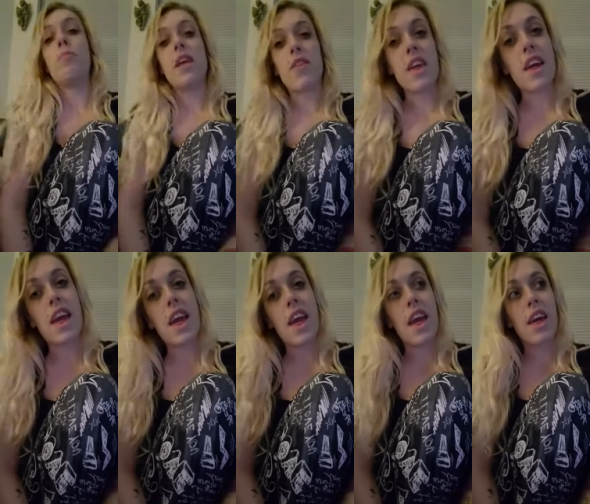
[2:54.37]
be
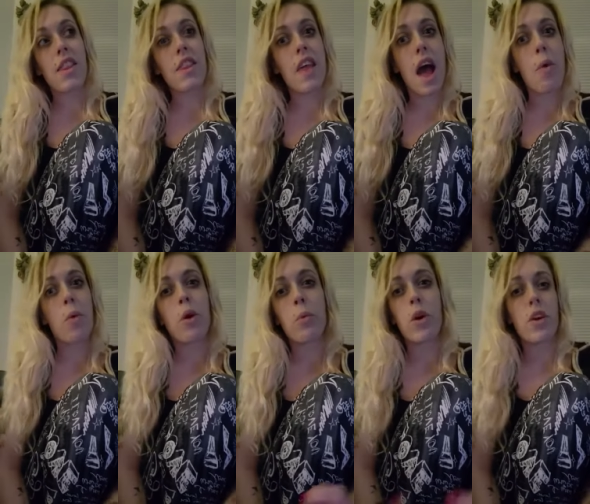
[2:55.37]
thinking that
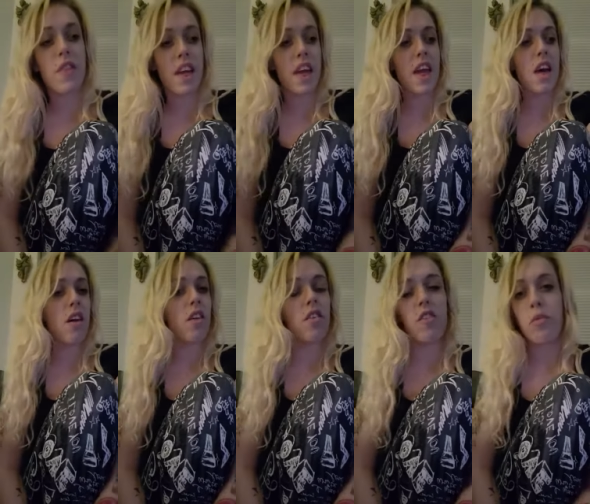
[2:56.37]
we're worthy
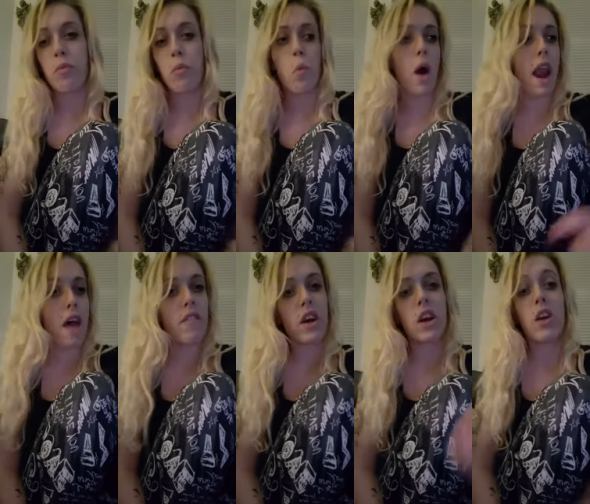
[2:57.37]
of
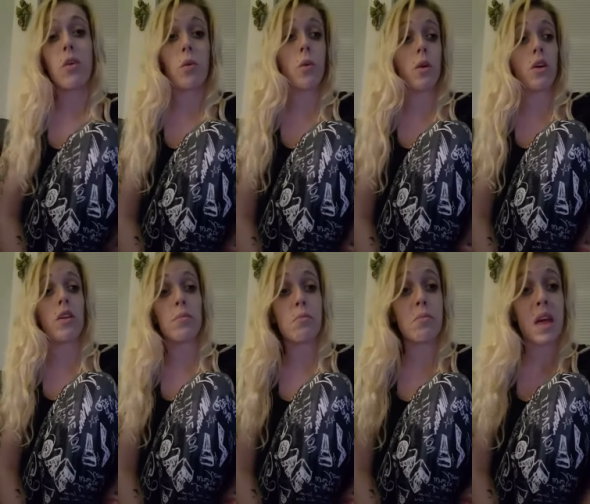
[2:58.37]
whatever, or
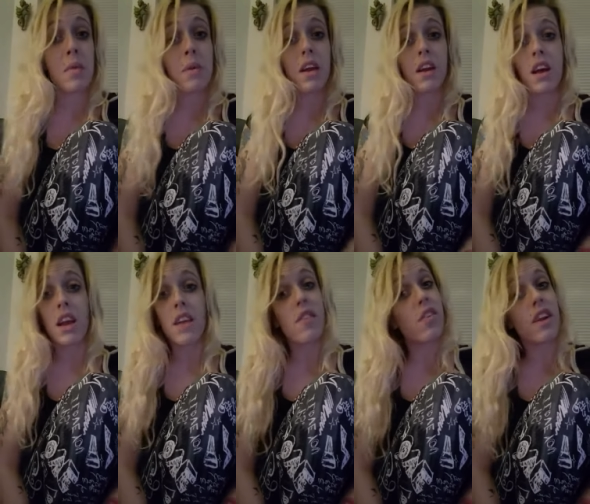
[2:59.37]
maybe not
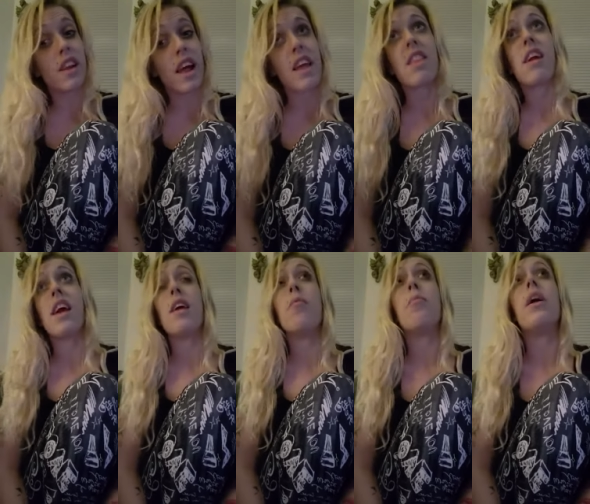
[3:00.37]
even realizing
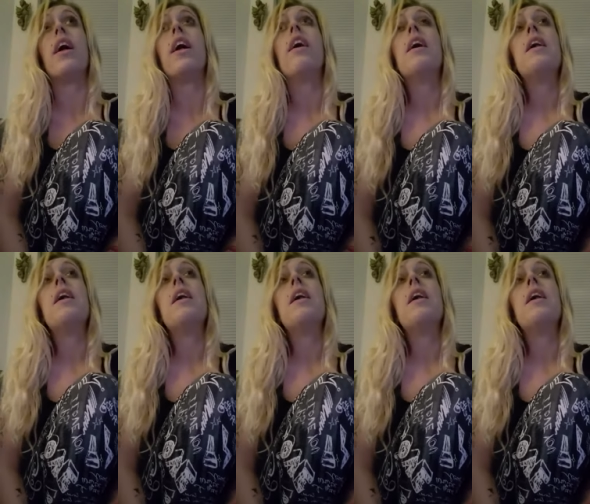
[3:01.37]
it. But